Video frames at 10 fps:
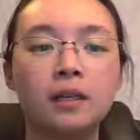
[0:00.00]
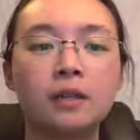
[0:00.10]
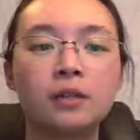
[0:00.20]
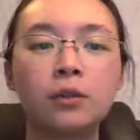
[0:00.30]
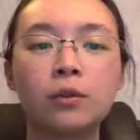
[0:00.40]

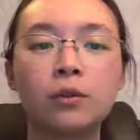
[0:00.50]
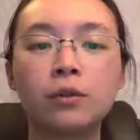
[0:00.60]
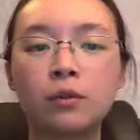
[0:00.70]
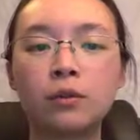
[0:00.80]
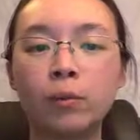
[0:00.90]
So
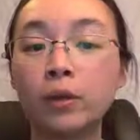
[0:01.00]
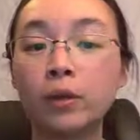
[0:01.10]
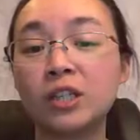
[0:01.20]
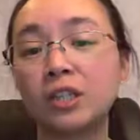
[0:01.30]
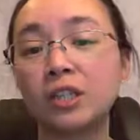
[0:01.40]
the one
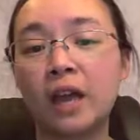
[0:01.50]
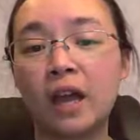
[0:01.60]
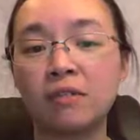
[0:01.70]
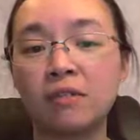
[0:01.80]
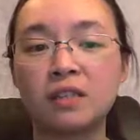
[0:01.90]
question I
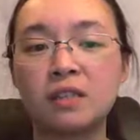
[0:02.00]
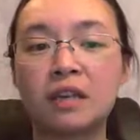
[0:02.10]
have is,